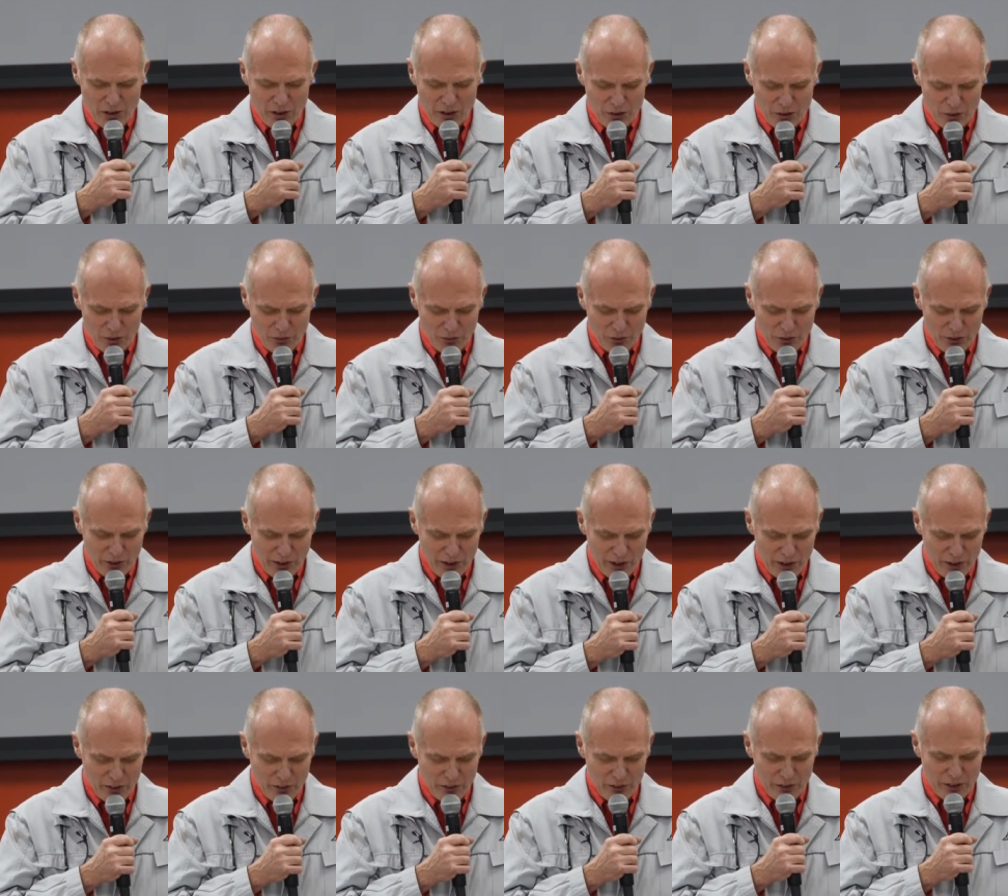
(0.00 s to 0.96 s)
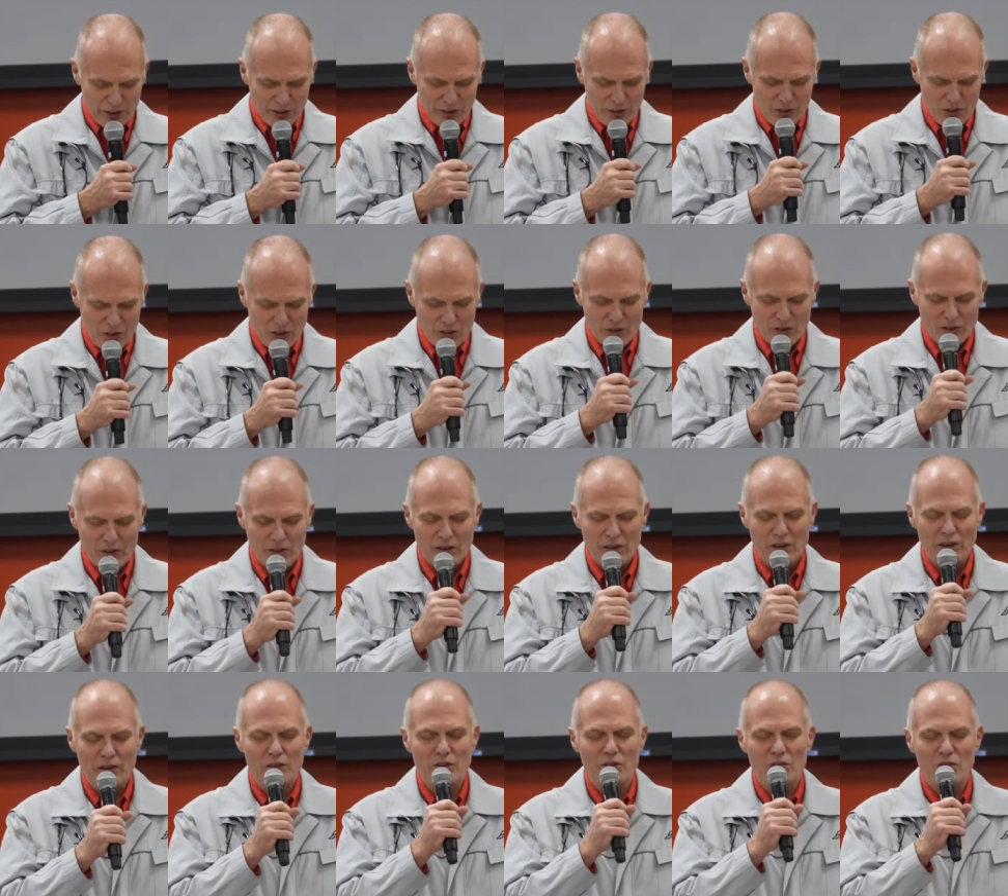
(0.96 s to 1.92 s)
thank you for gathering us here
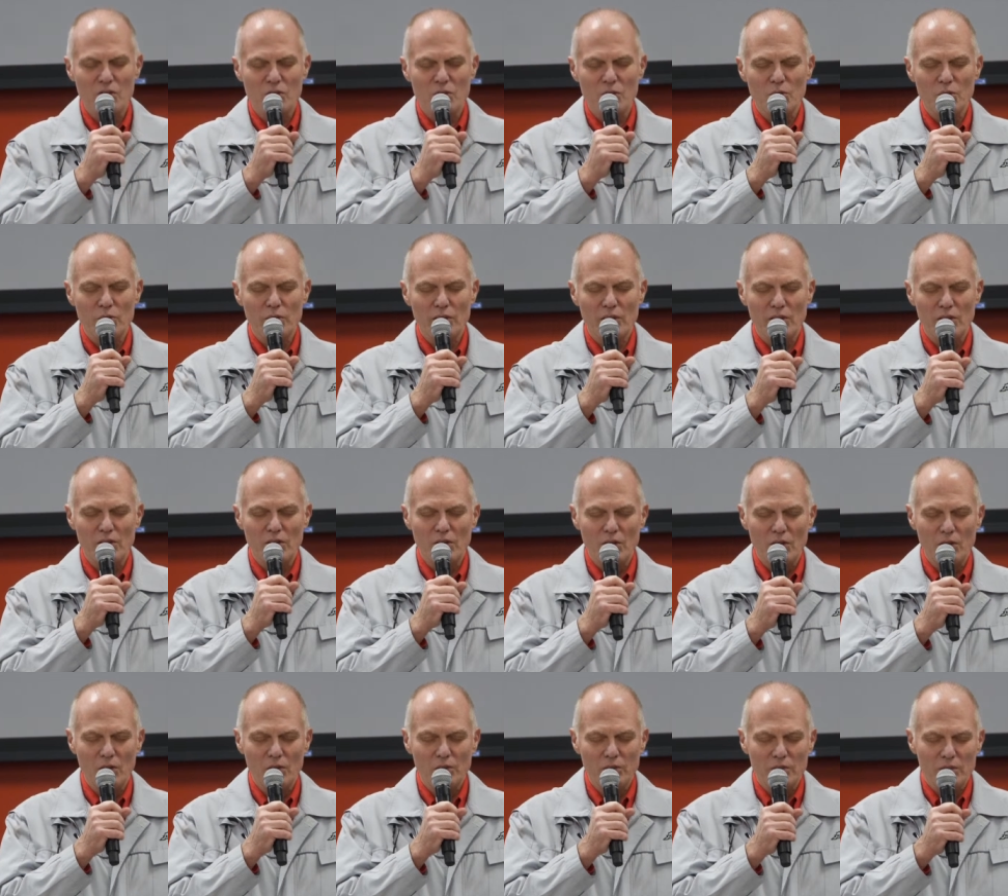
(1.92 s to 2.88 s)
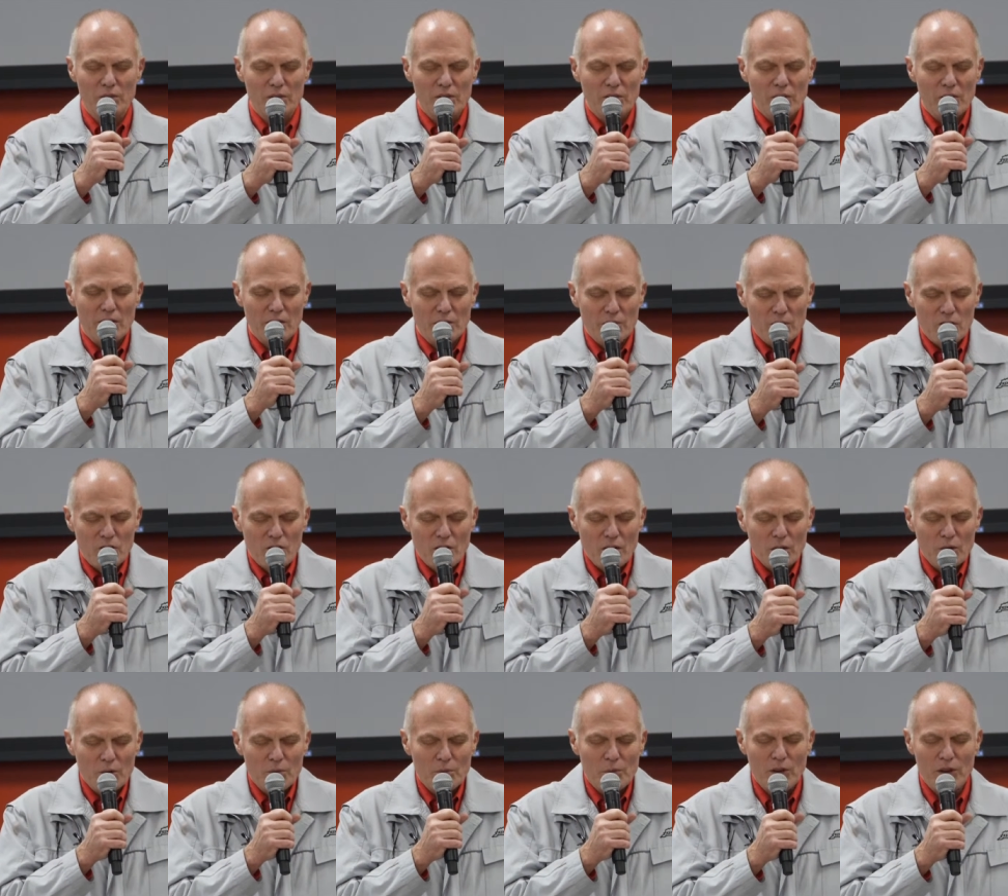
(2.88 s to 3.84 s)
together so we can all Yes, uh, Jesus.
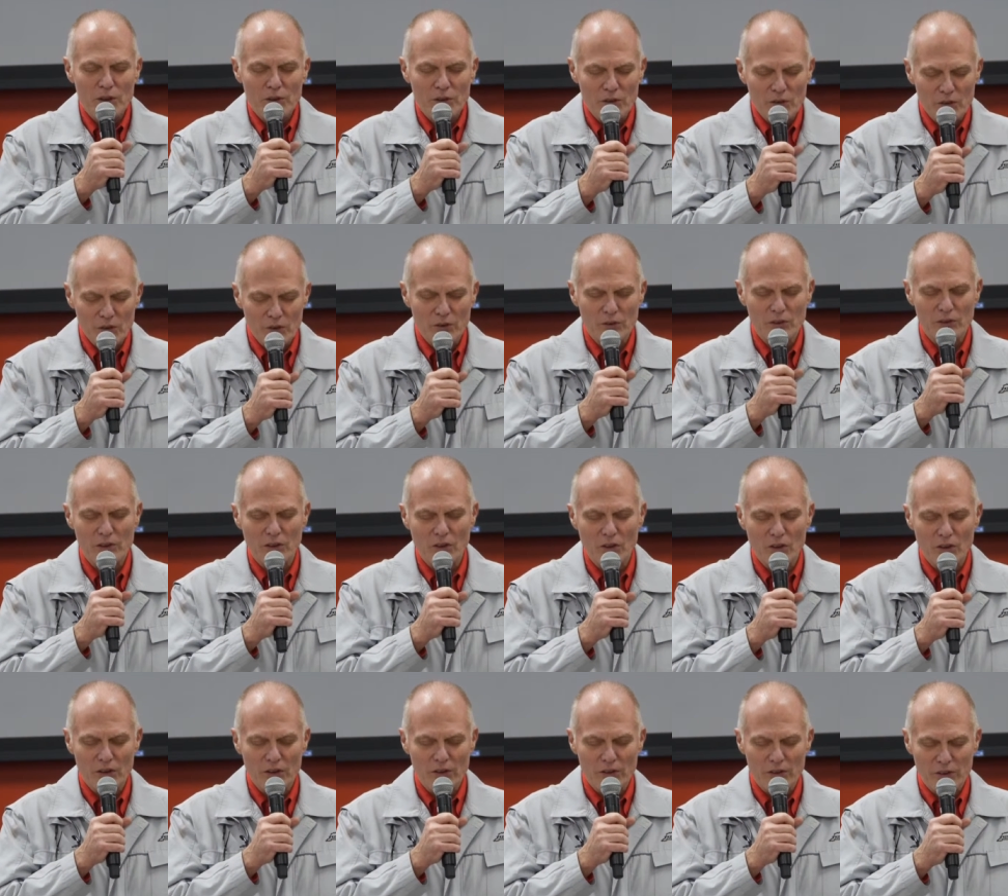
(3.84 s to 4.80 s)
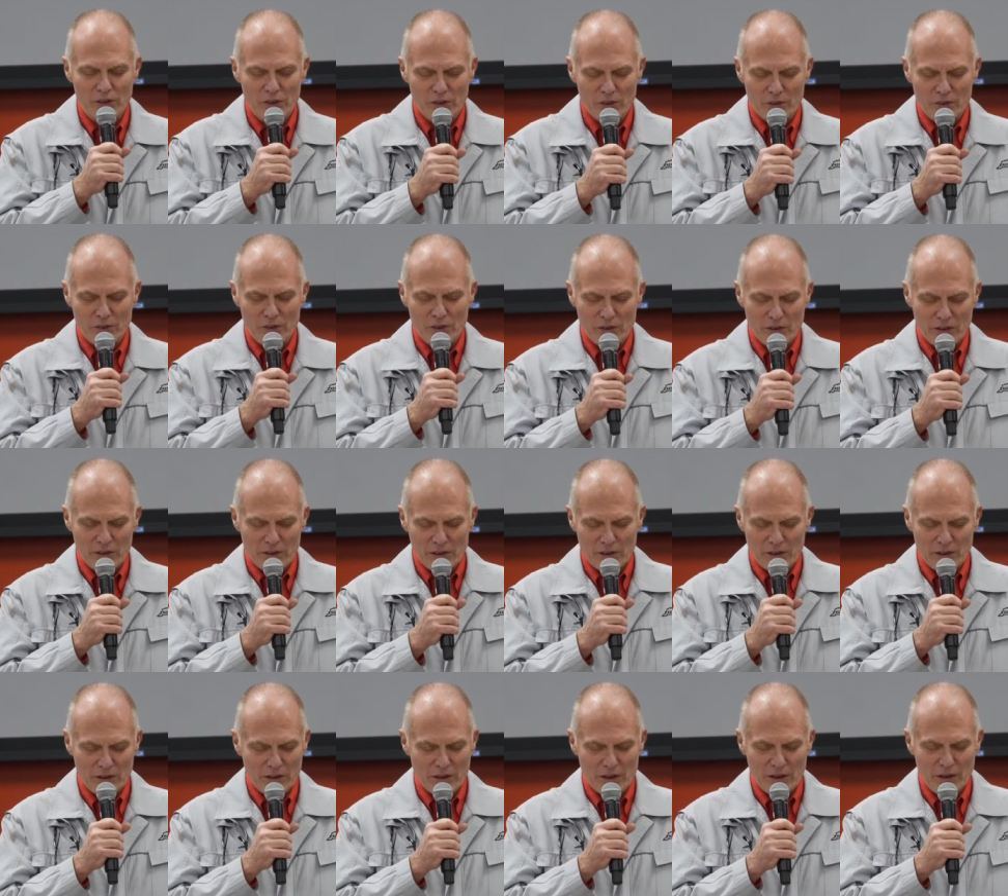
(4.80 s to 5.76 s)
celebrate you, and honor you in
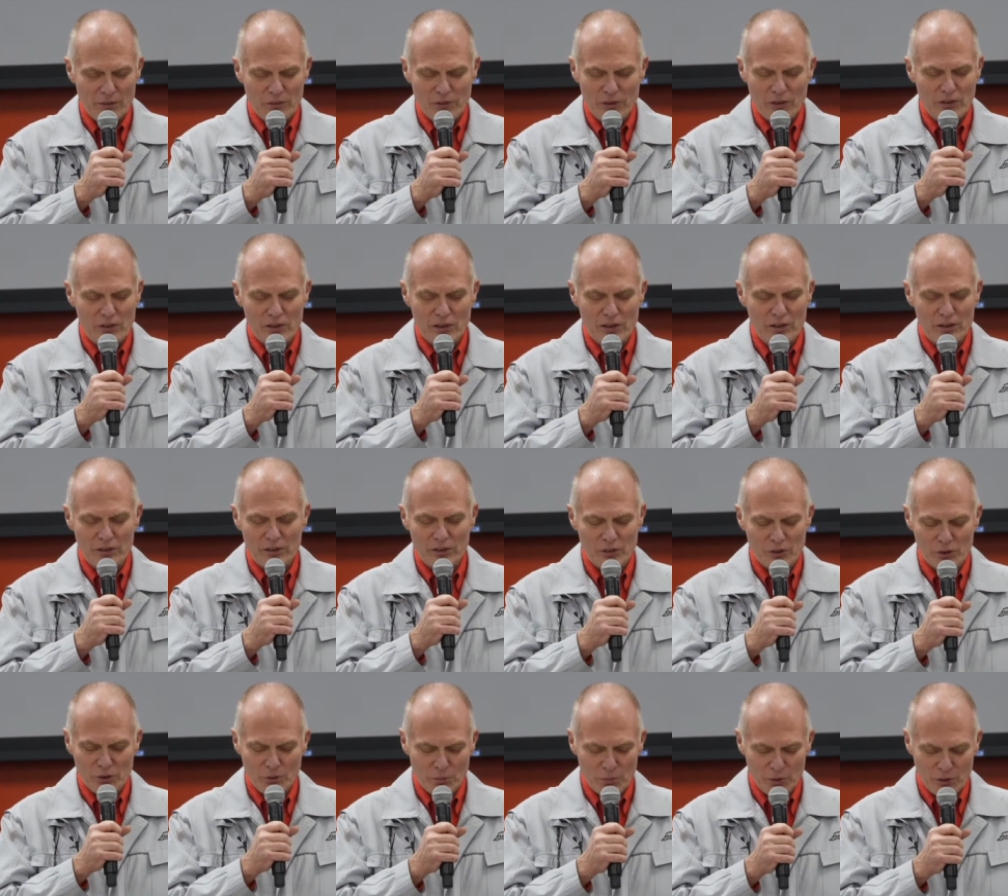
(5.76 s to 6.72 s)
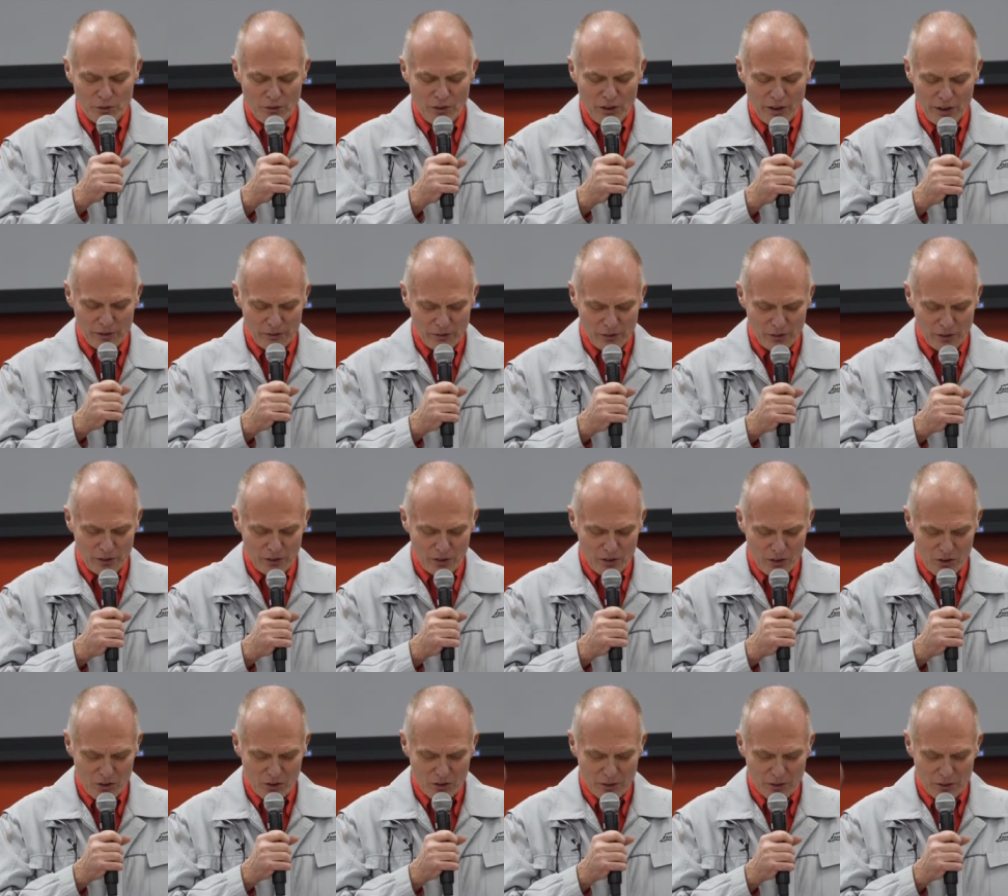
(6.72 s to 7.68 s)
in everything that you provide for
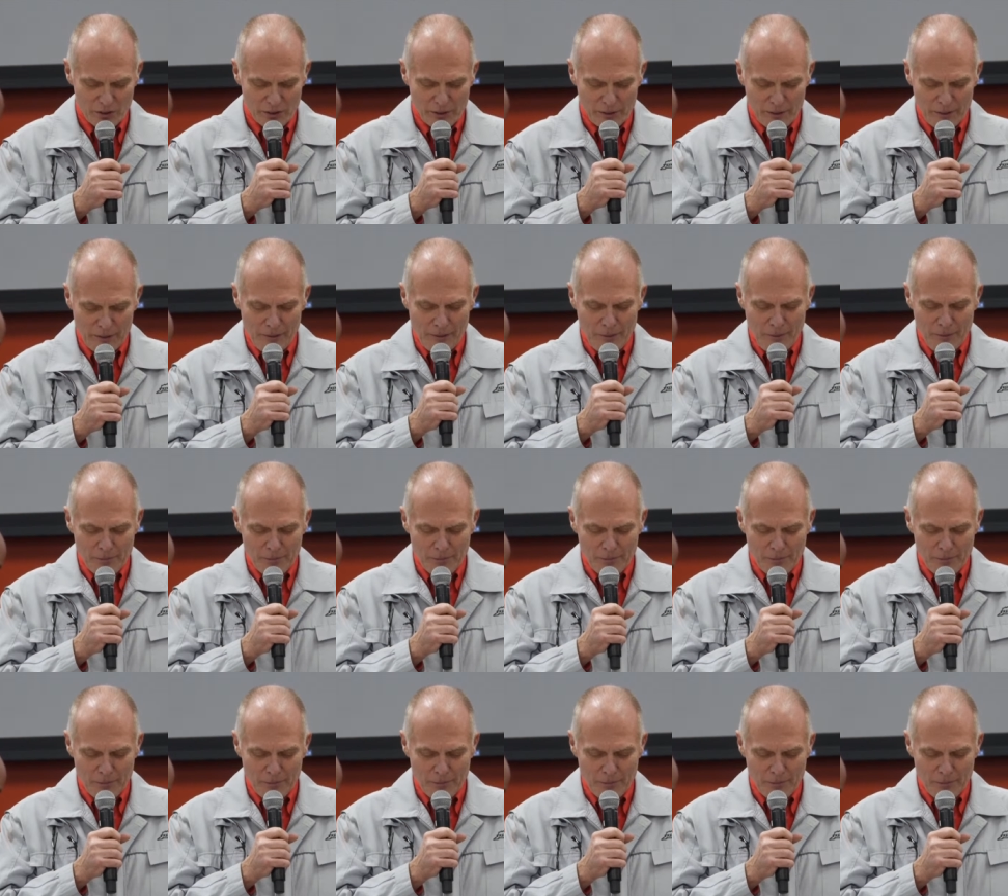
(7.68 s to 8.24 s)
us. Lord.